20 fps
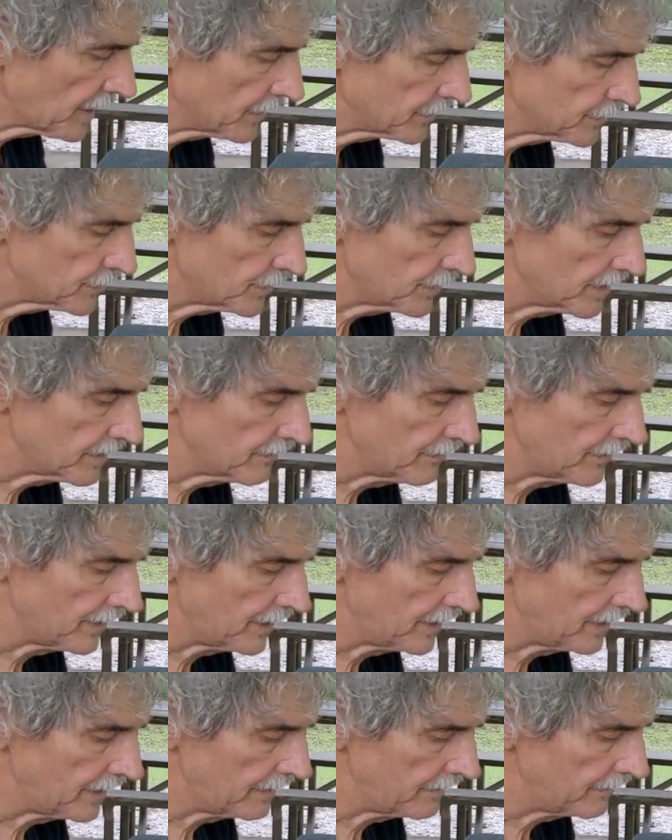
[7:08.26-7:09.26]

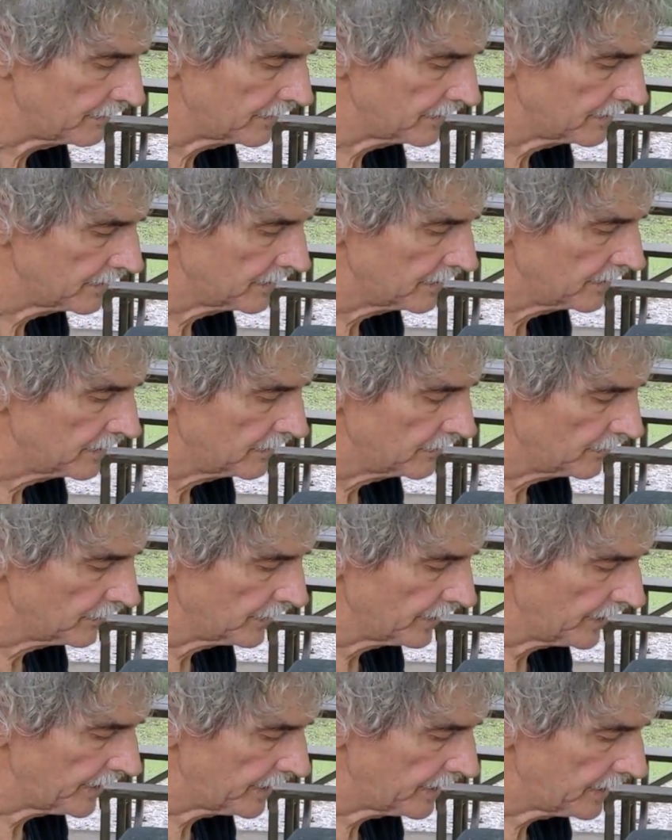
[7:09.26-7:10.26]
$1.25
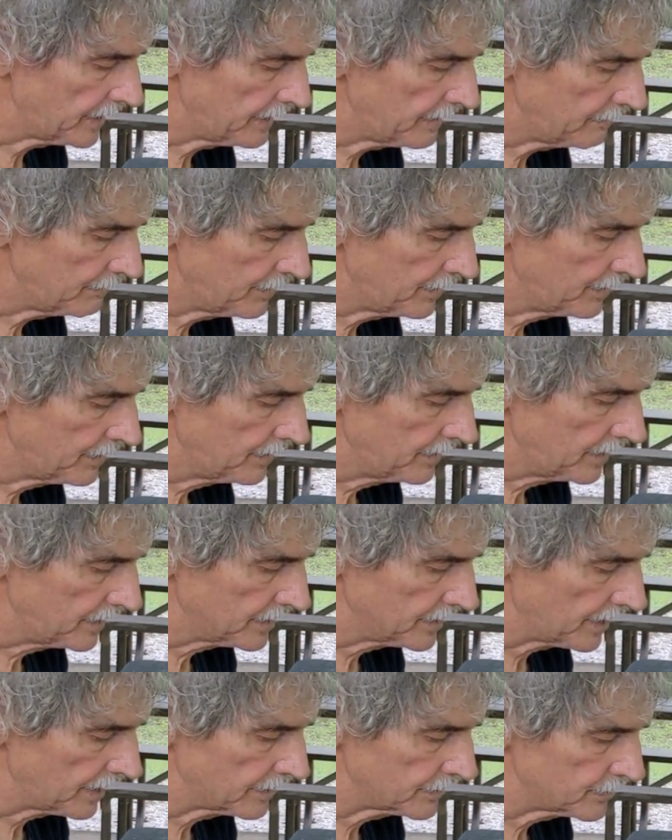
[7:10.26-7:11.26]
for the headlamp,
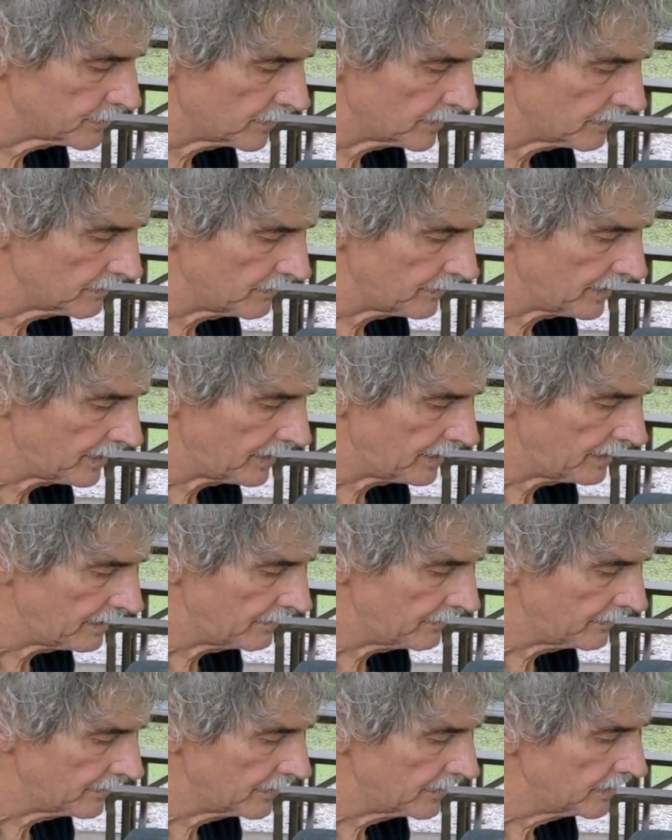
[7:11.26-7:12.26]
and
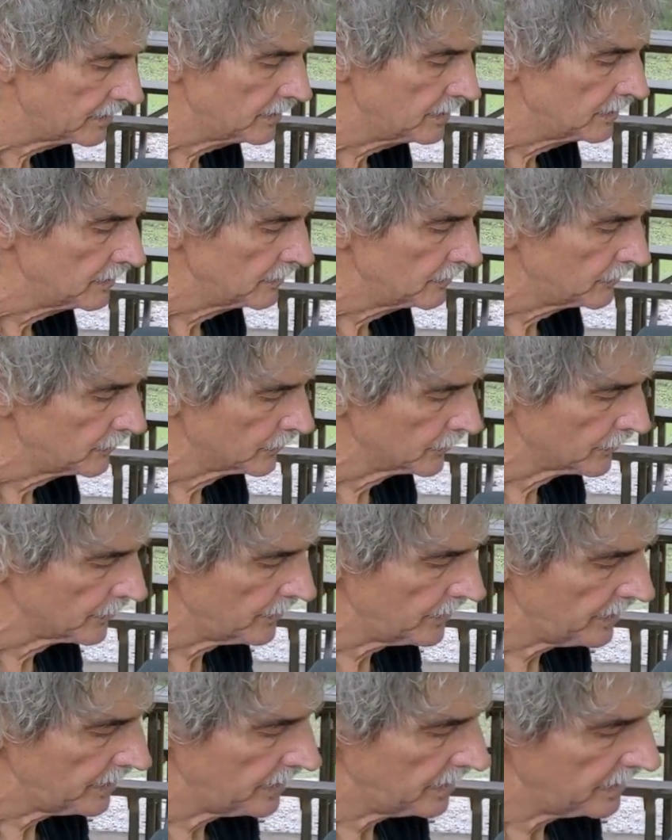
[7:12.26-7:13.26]
$1.25 for
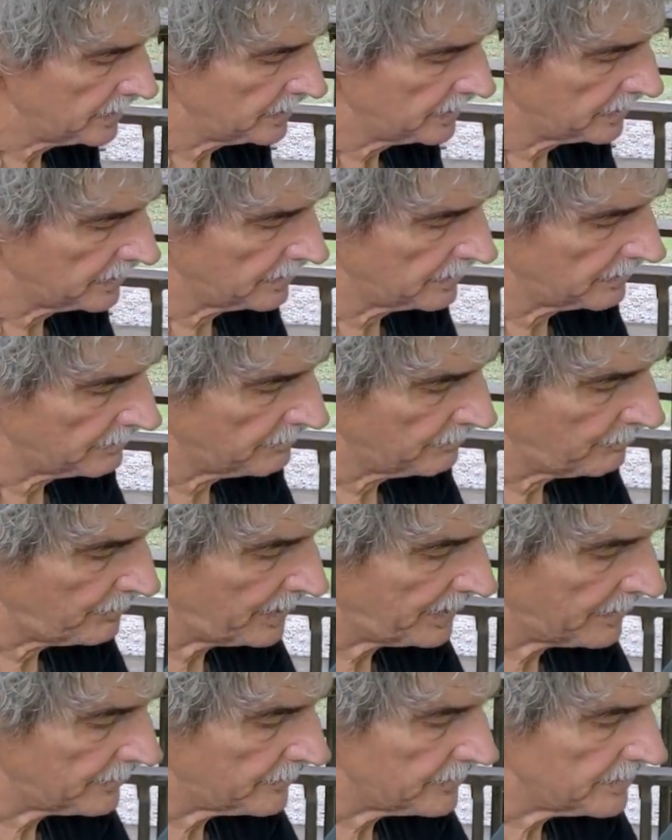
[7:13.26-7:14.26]
the
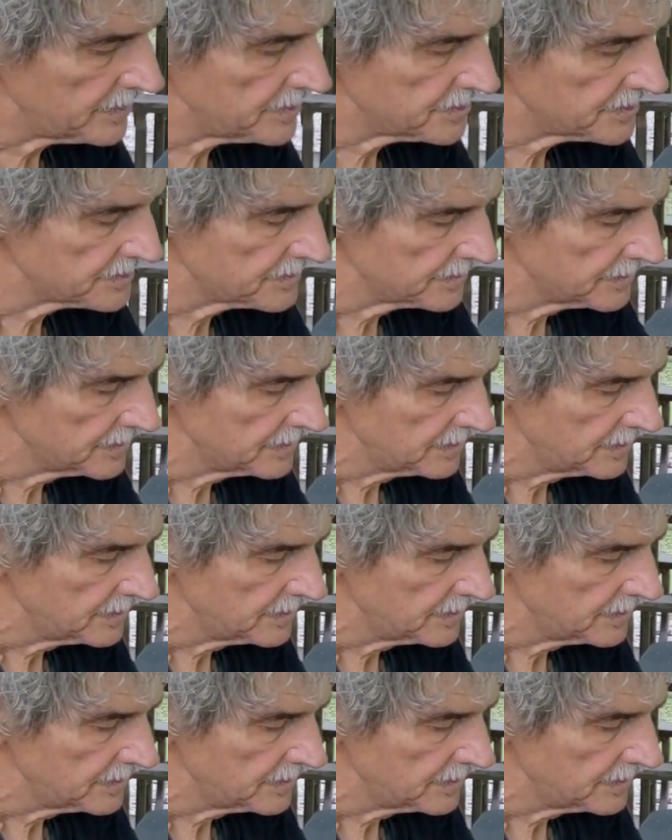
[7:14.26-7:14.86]
batteries.